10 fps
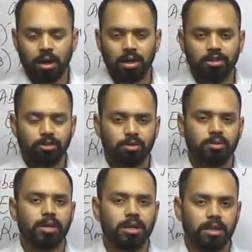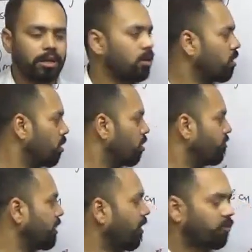Unless you know that there
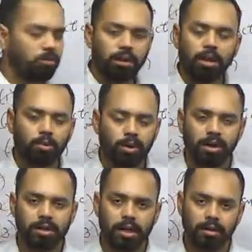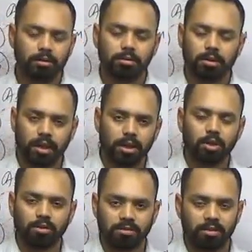we have to calculate that gain
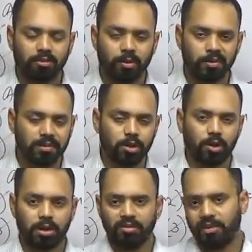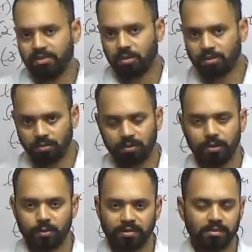crossover frequency, not the phase crossover
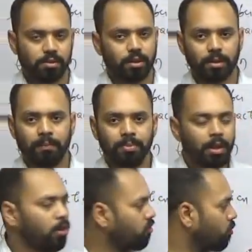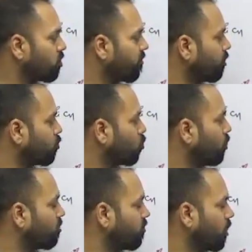frequency. Okay. So most of the
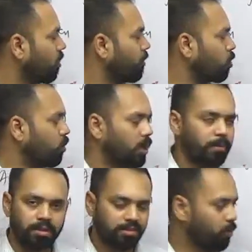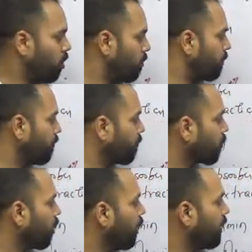students were able to attempt this problem.
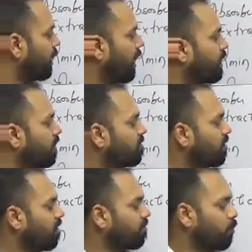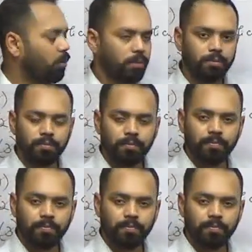Tank in series problem.